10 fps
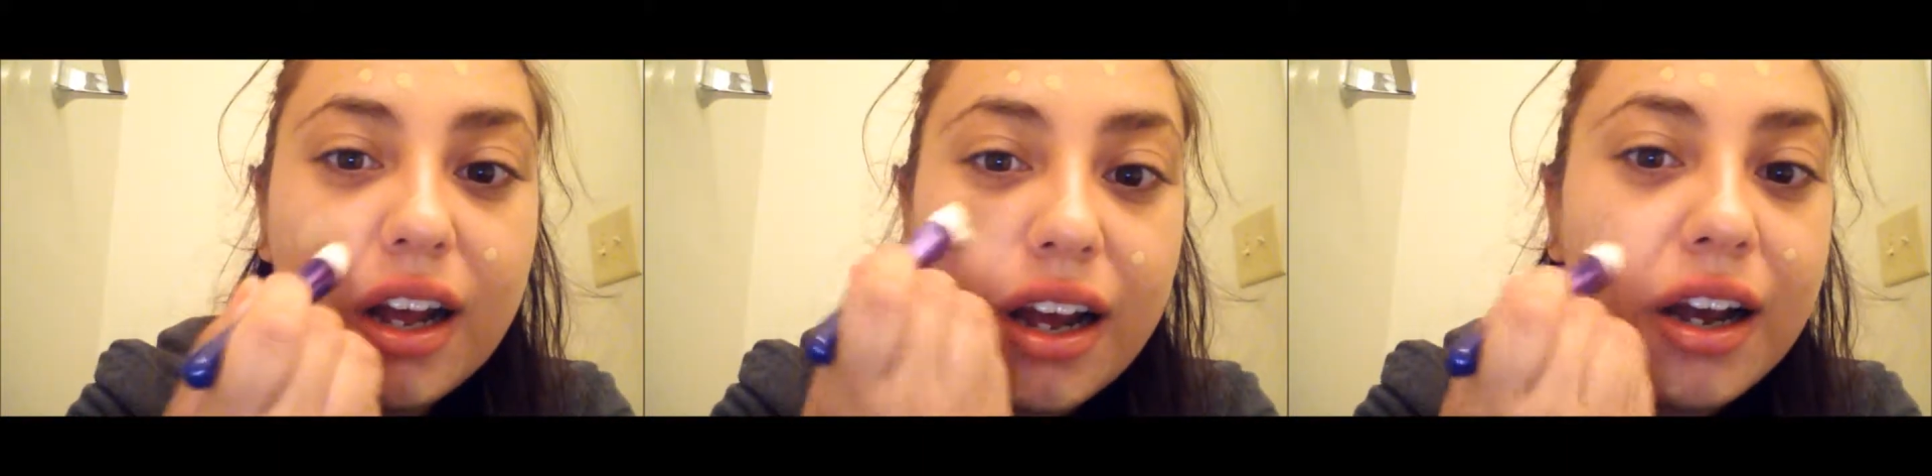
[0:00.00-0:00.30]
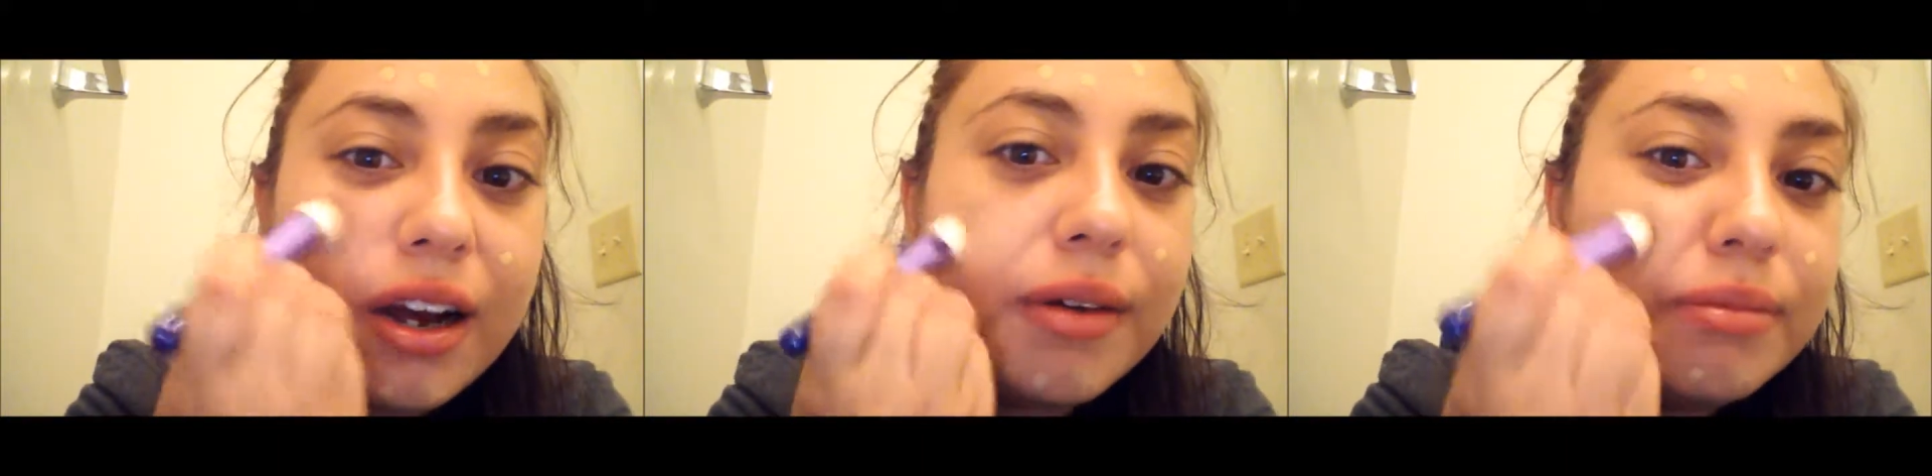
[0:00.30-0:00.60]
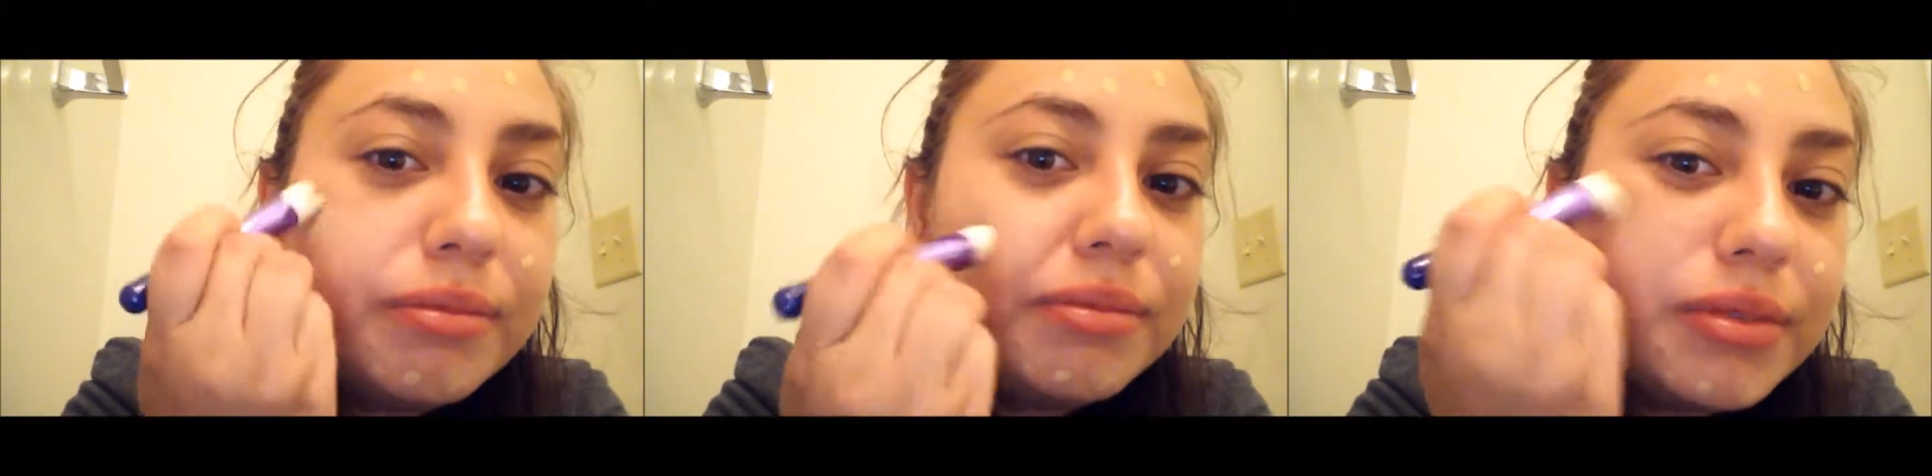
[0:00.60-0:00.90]
Um,
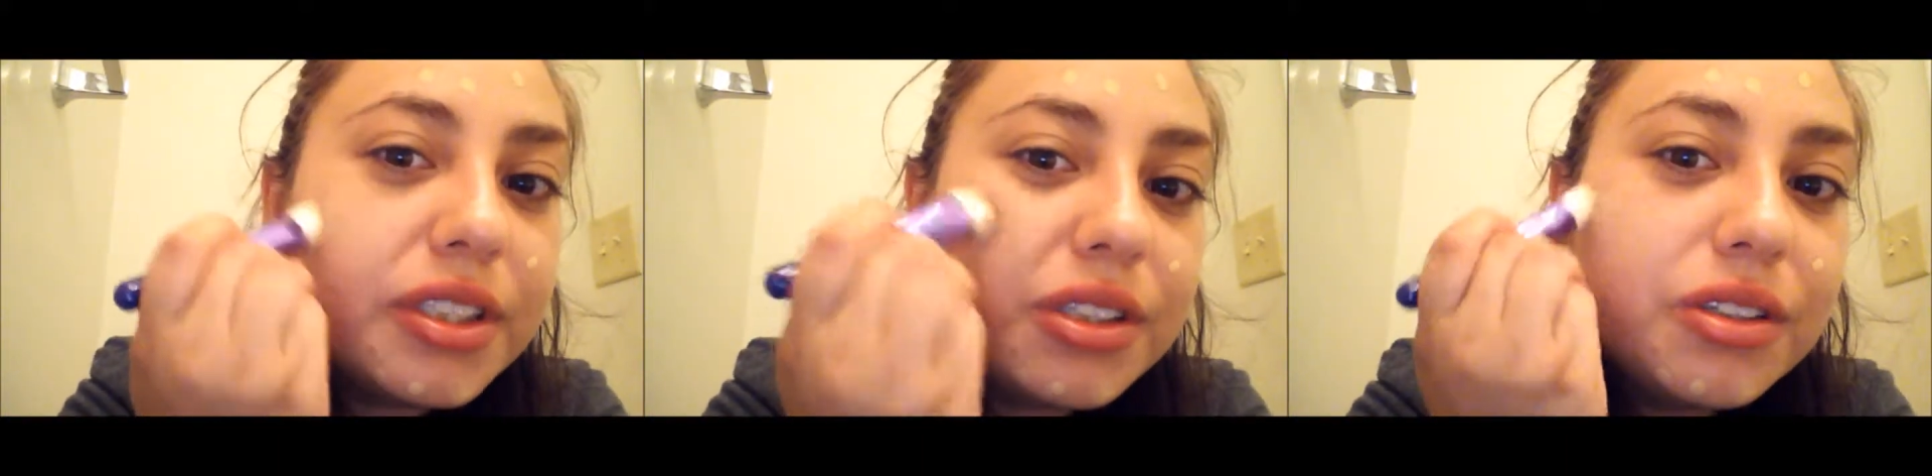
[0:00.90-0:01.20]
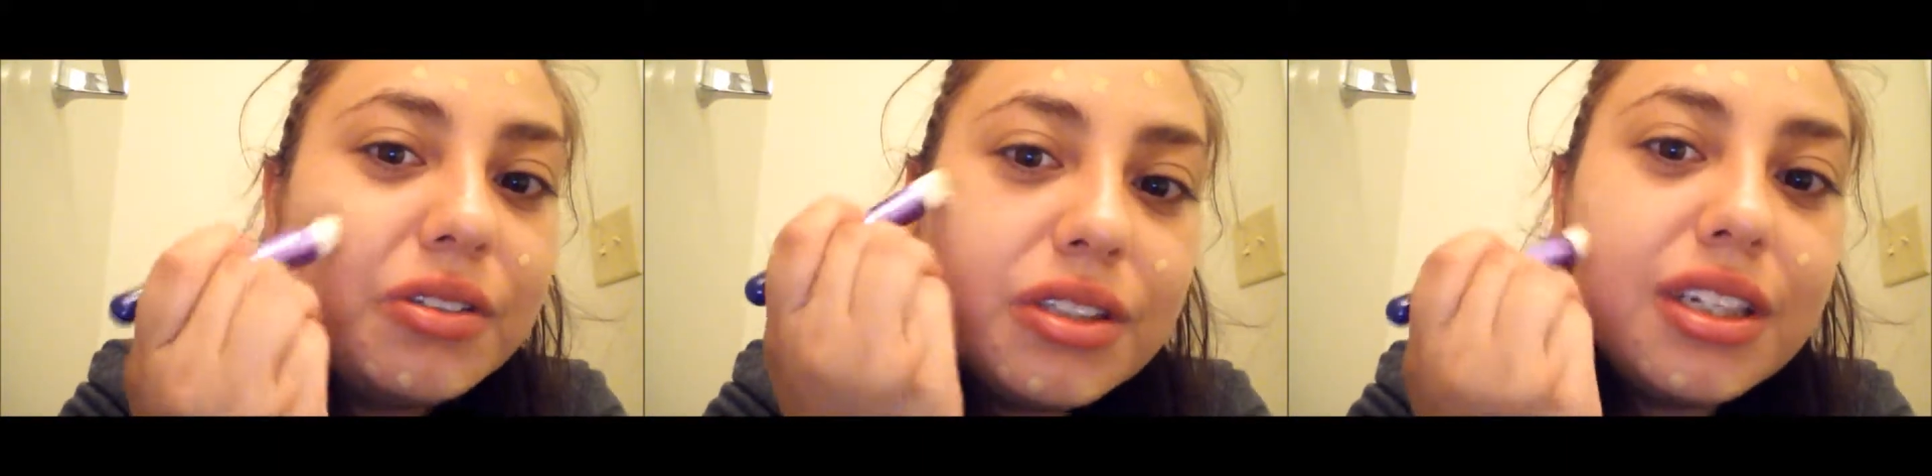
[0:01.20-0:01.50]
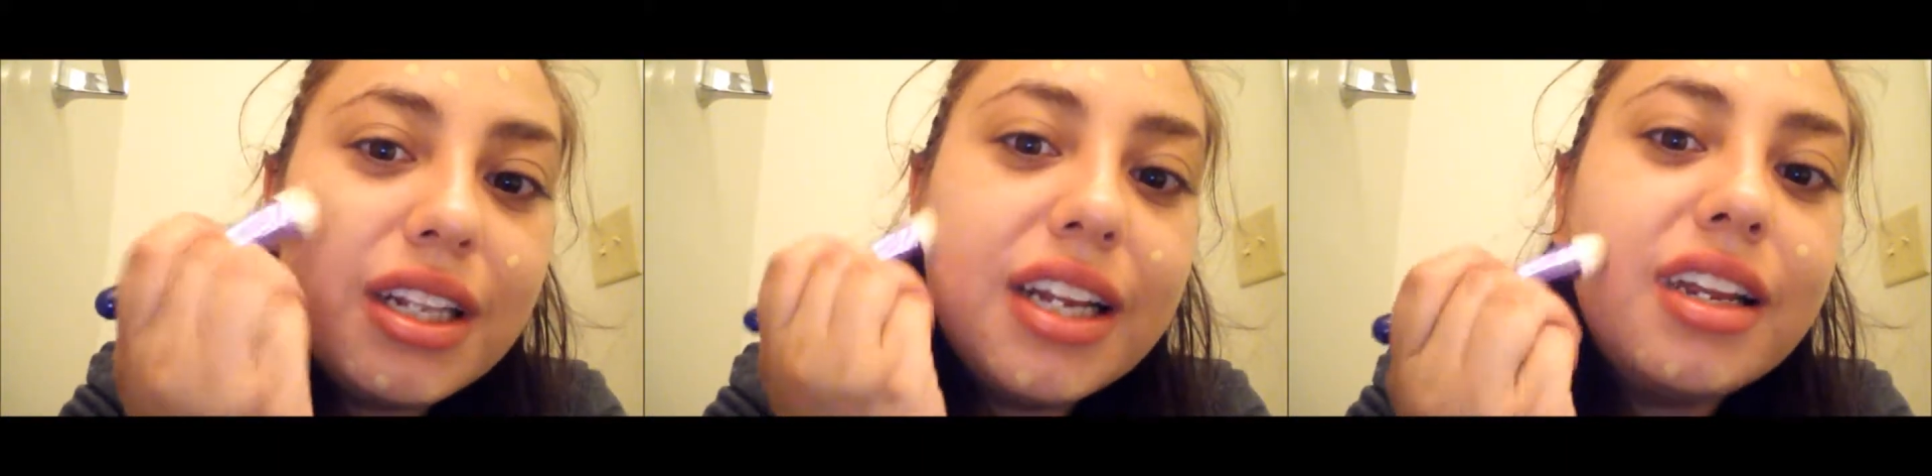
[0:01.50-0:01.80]
so use a
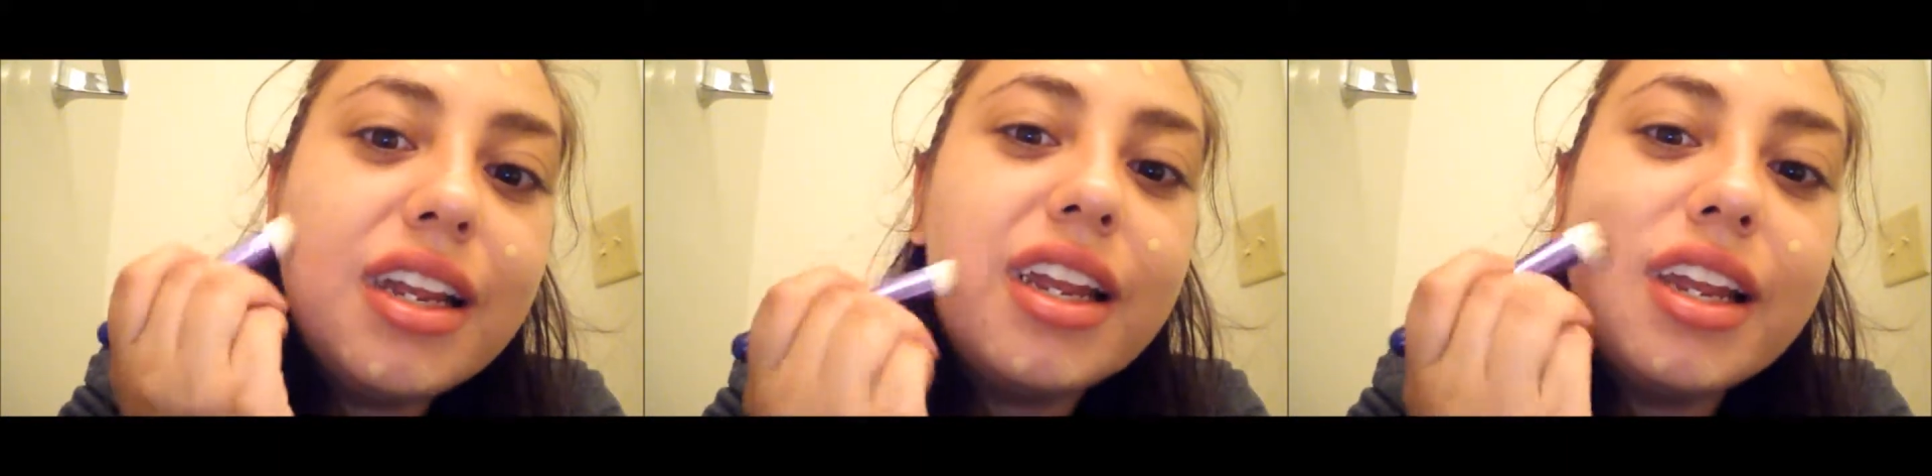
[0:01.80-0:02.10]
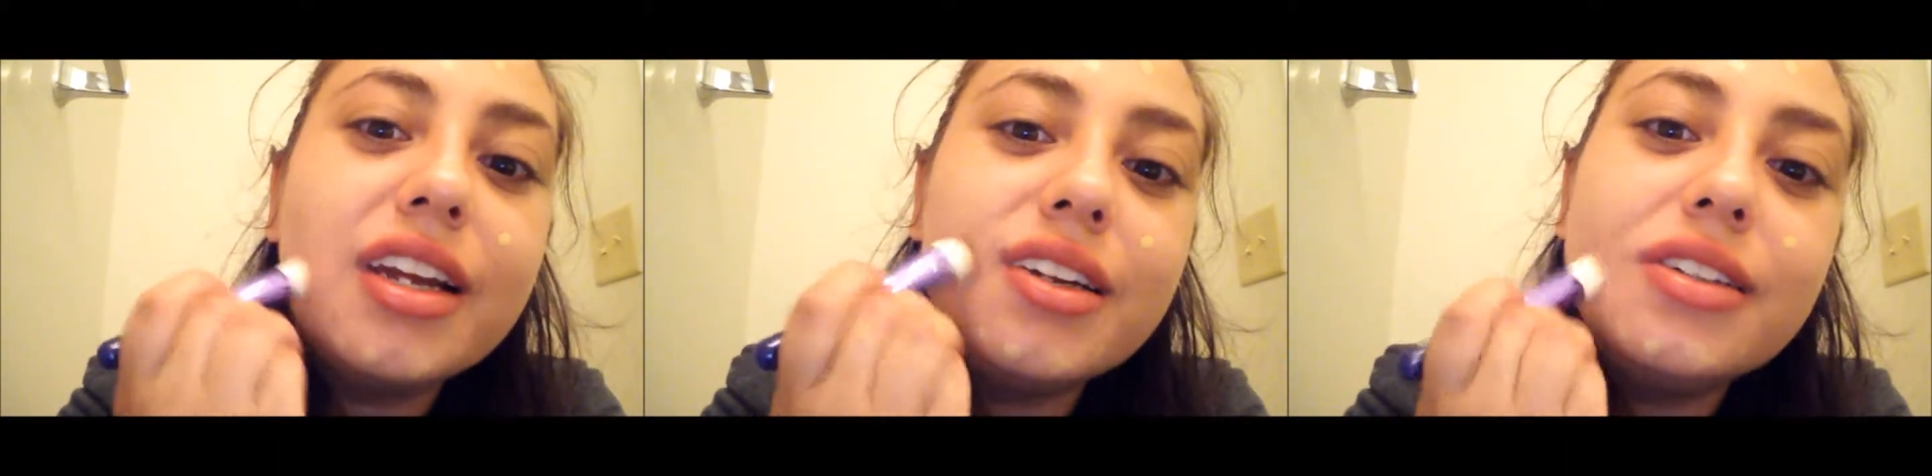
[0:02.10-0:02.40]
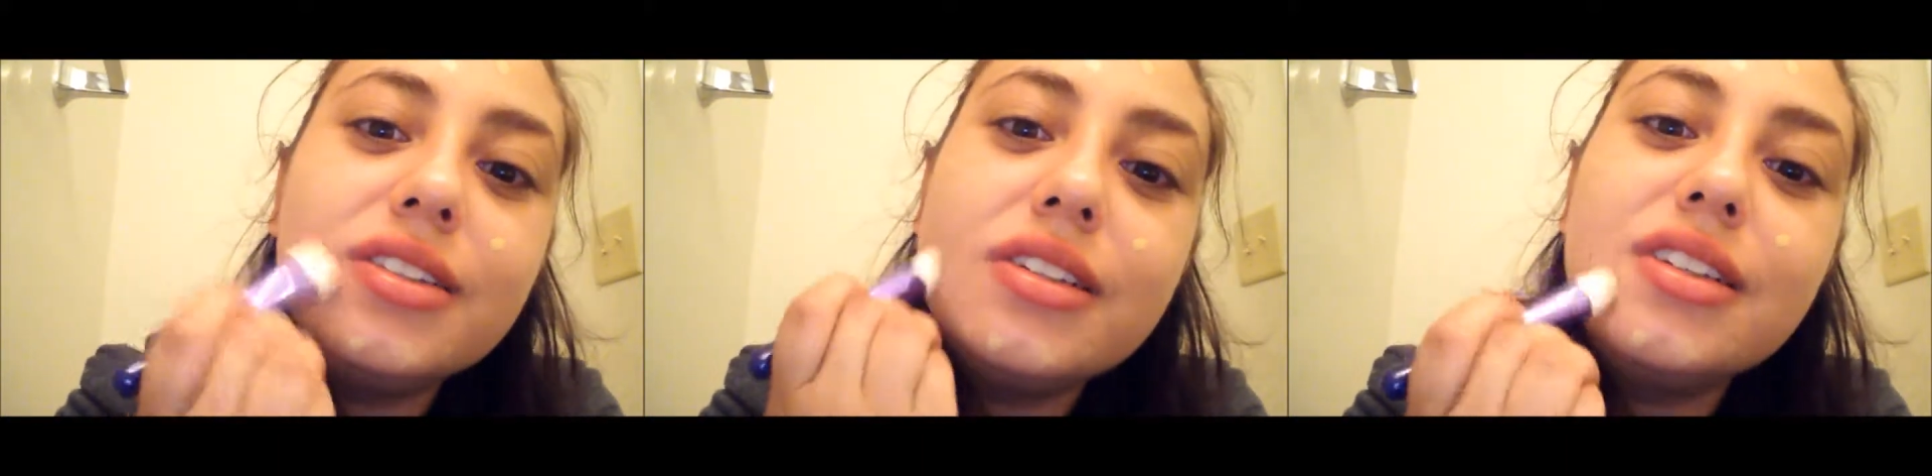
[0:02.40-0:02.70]
light hand.